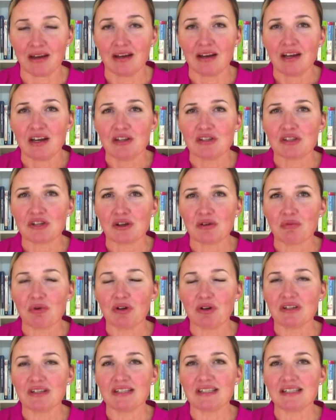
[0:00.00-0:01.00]
So what
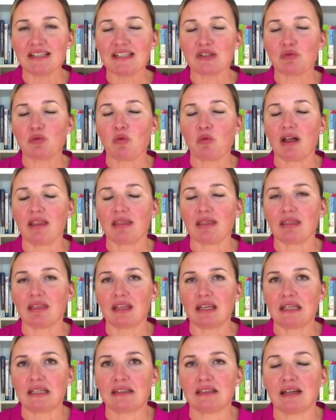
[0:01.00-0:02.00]
is this one
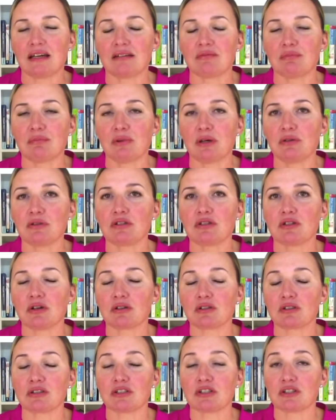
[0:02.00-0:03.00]
thing that most
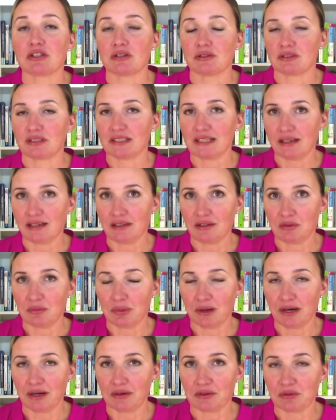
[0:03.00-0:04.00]
doctors don't tell you
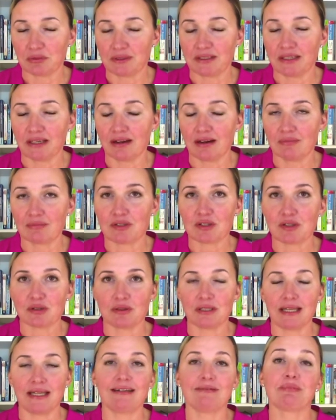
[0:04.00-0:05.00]
about when it comes to
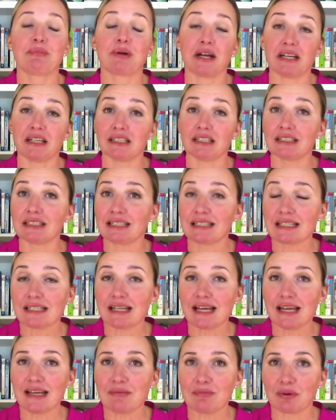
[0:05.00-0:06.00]
getting pregnant and
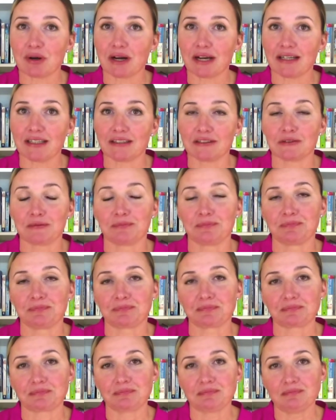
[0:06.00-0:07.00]
staying pregnant?
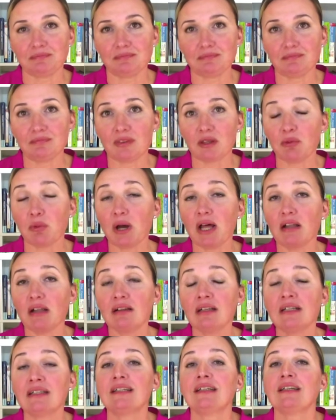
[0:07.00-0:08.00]
Well,
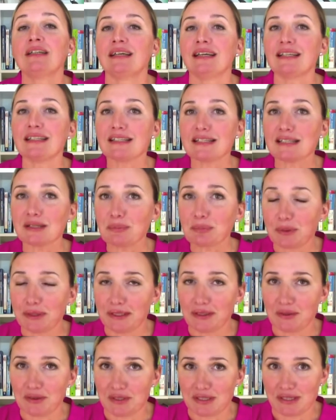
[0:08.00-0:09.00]
it's the
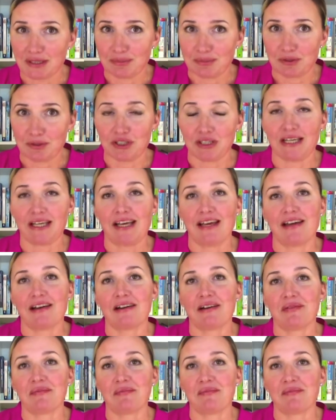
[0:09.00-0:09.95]
preconception care.